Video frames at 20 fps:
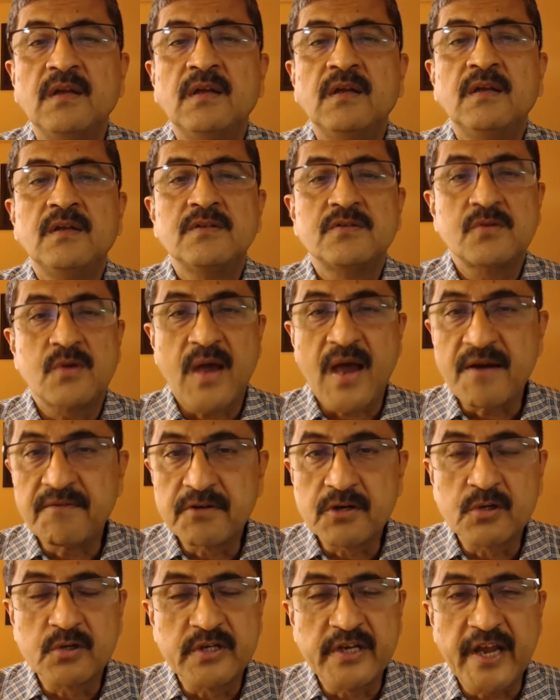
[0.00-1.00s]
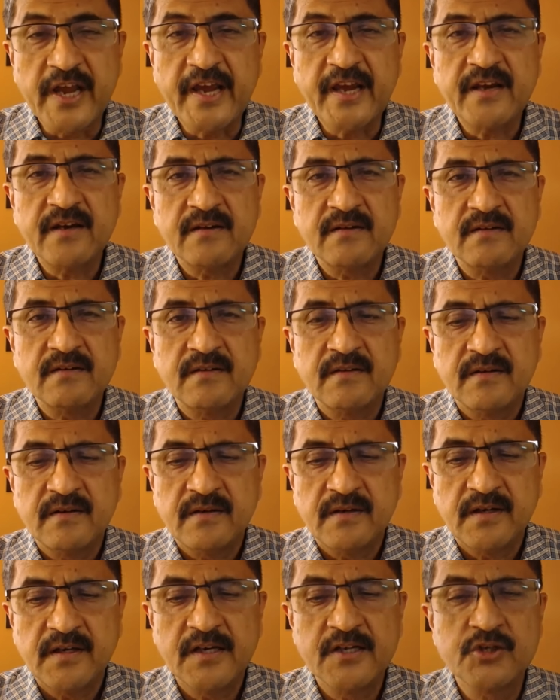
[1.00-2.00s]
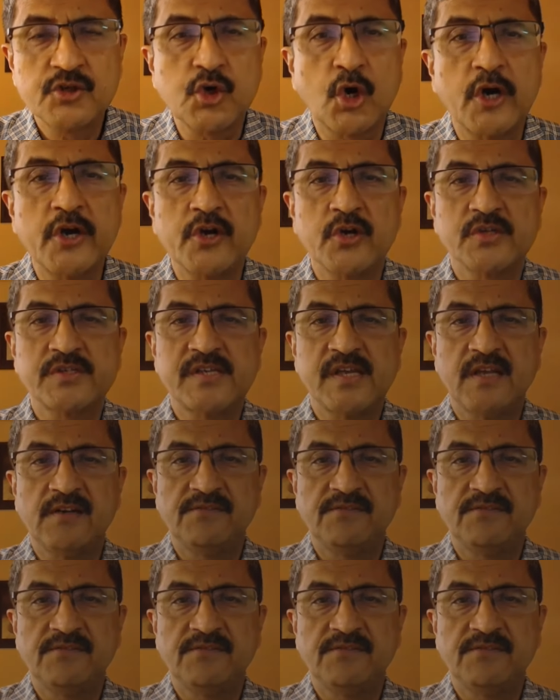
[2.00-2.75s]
So have a good day and enjoy yourself.